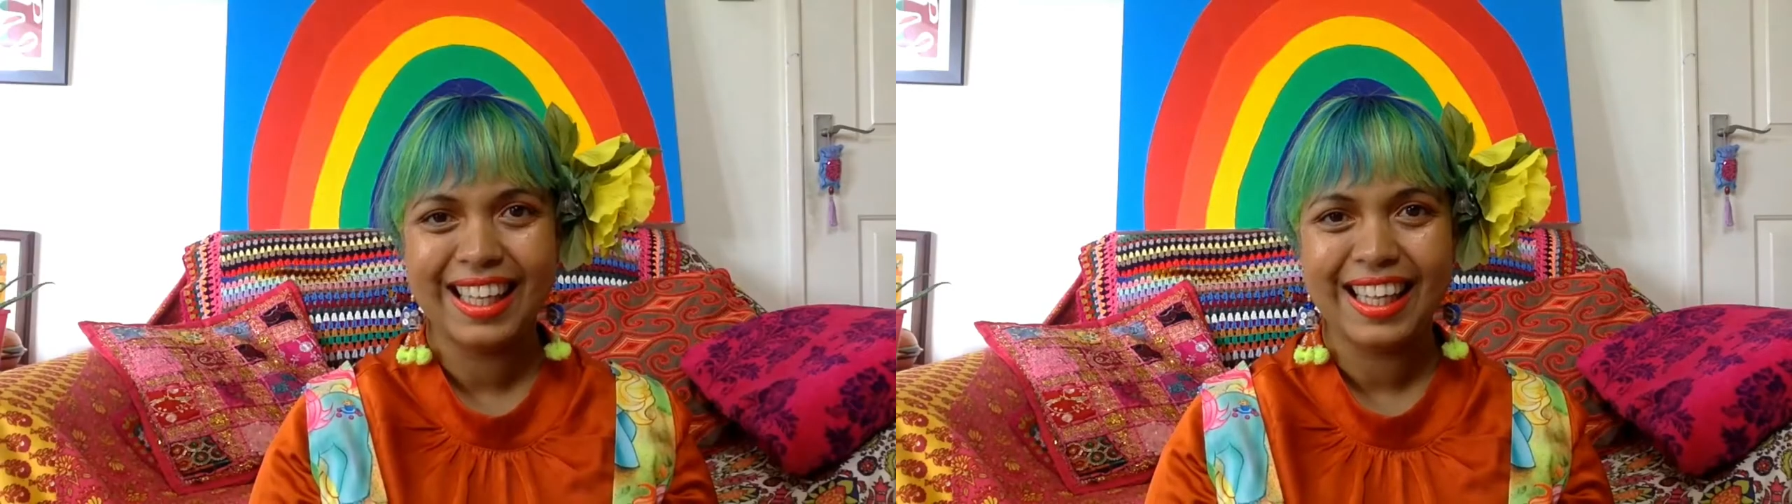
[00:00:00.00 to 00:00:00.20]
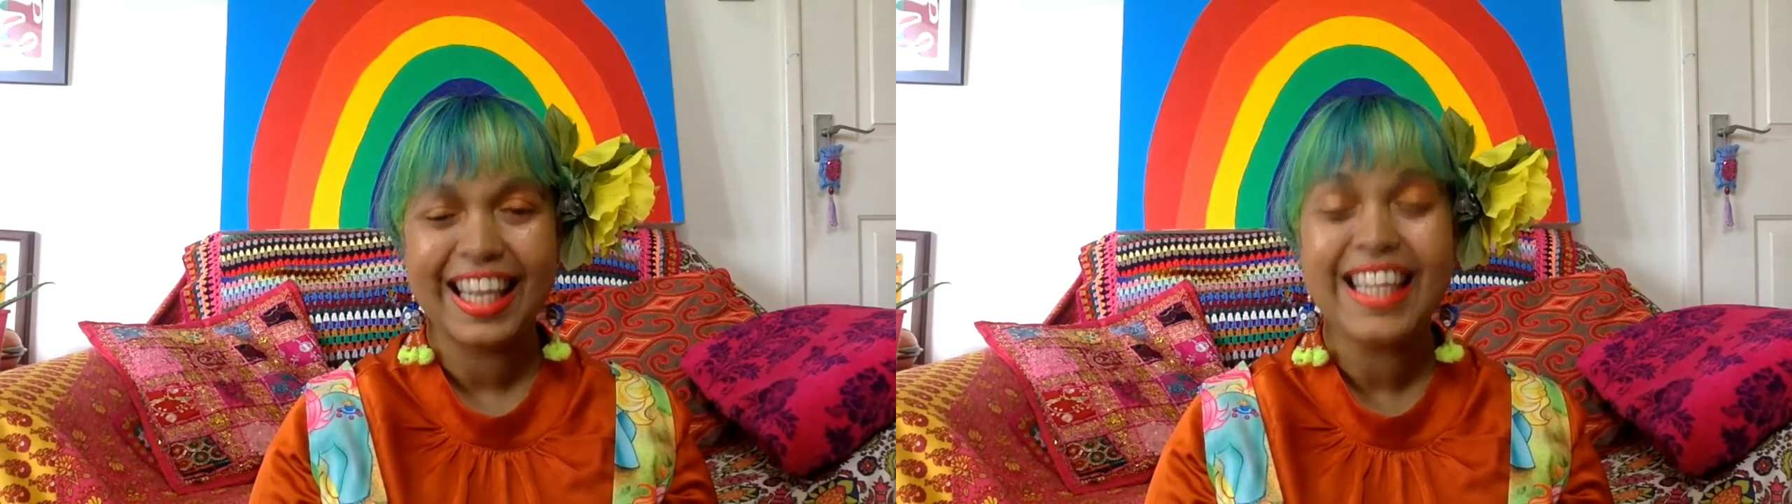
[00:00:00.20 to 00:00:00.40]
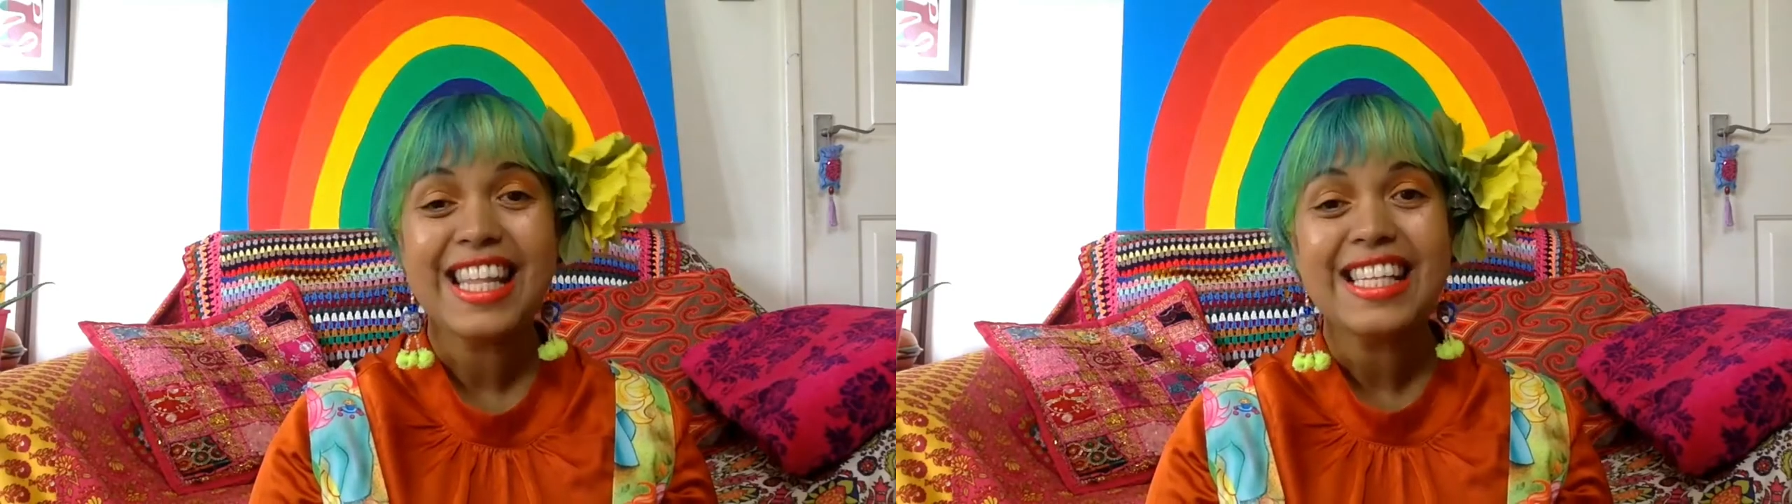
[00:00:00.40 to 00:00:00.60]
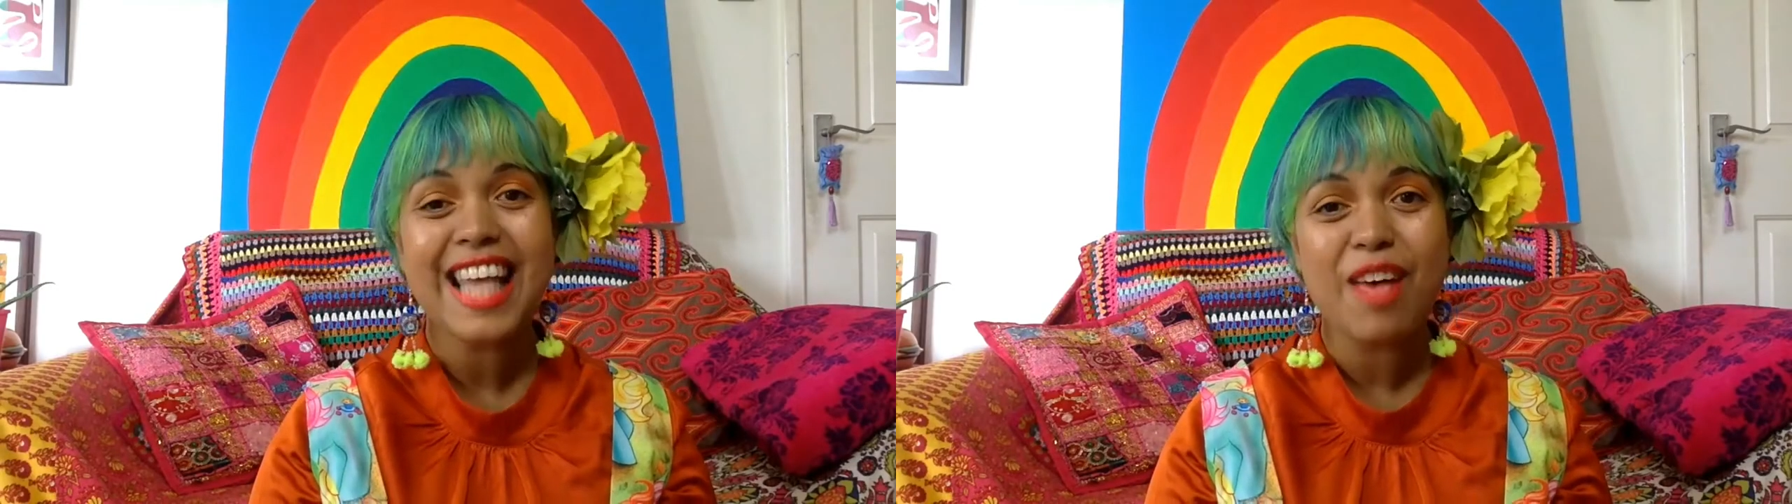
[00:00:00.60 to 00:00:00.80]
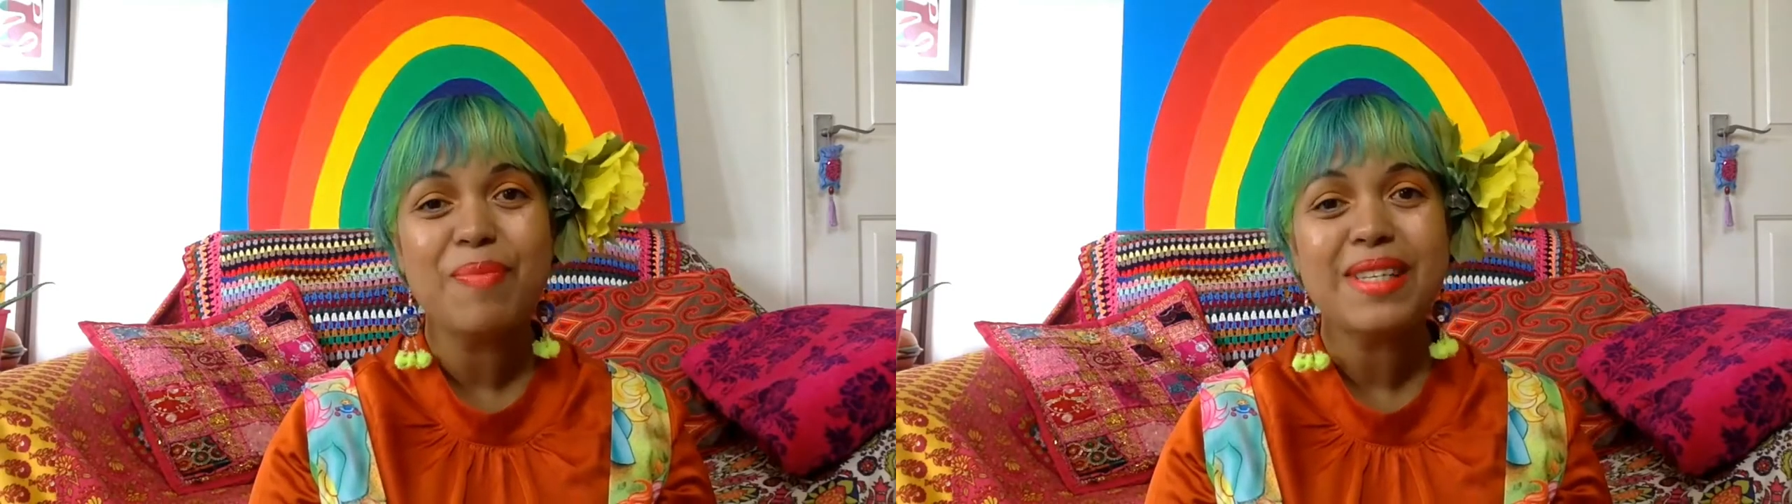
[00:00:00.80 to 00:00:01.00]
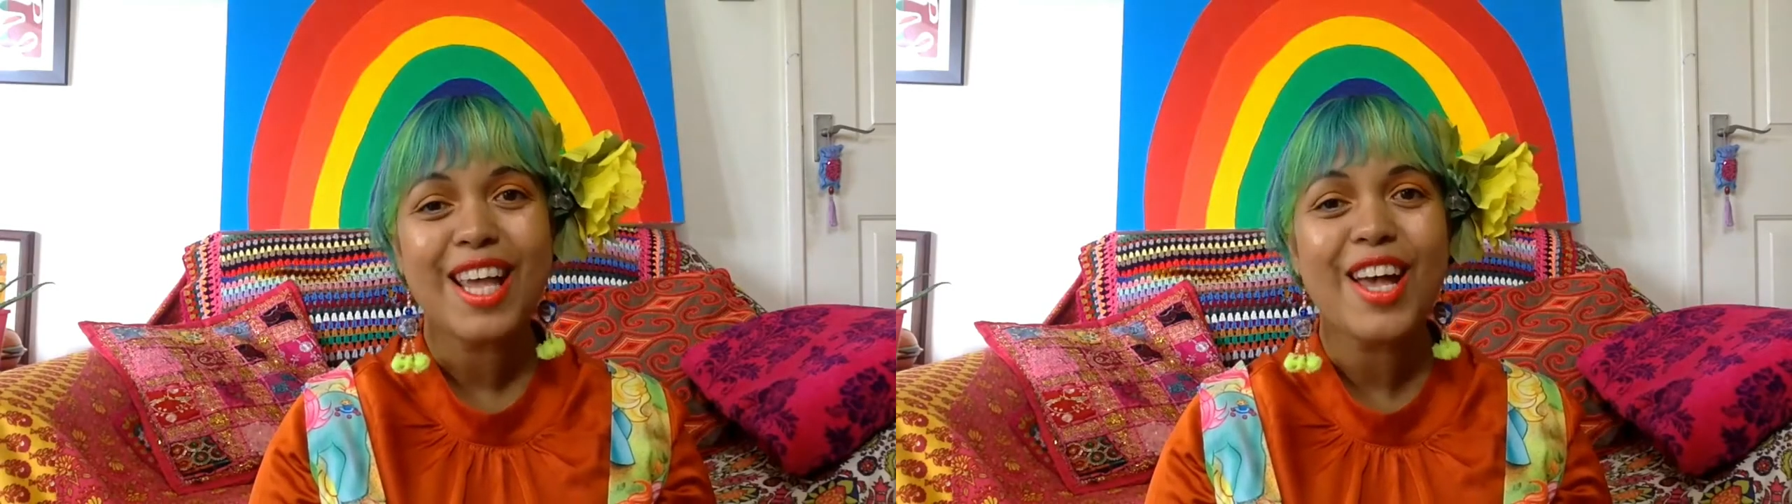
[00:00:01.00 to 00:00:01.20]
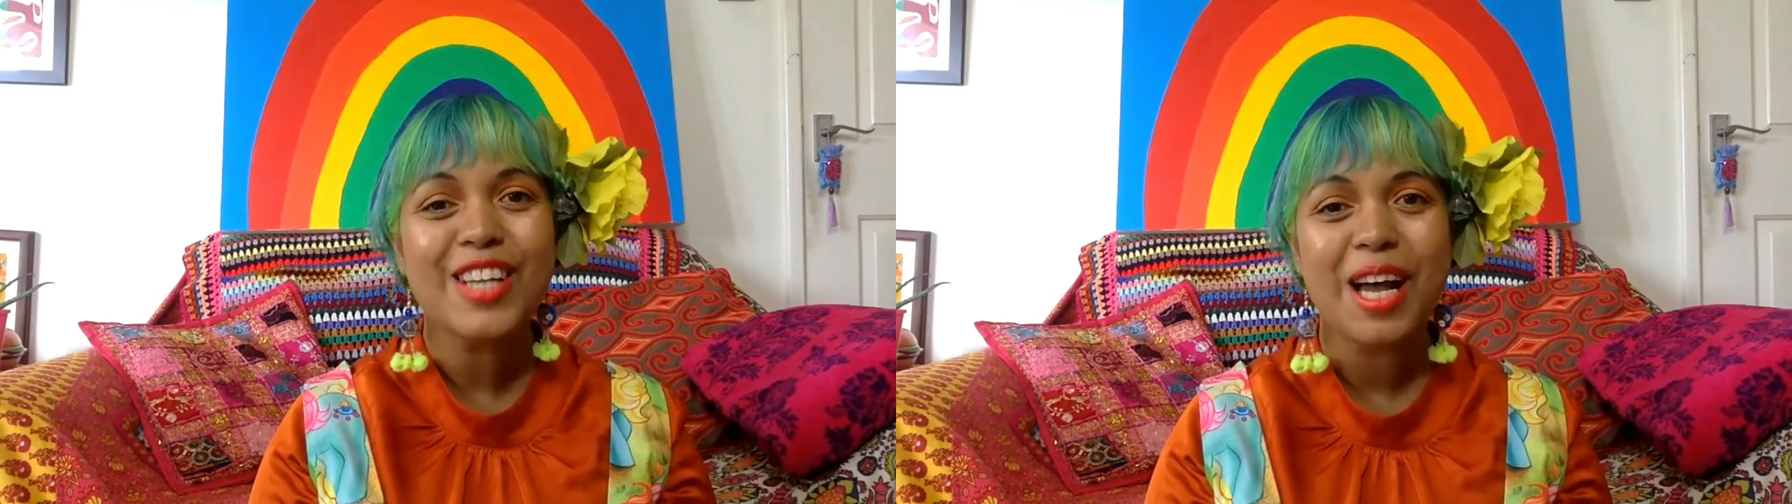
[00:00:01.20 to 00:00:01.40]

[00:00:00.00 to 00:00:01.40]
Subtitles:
In this episode,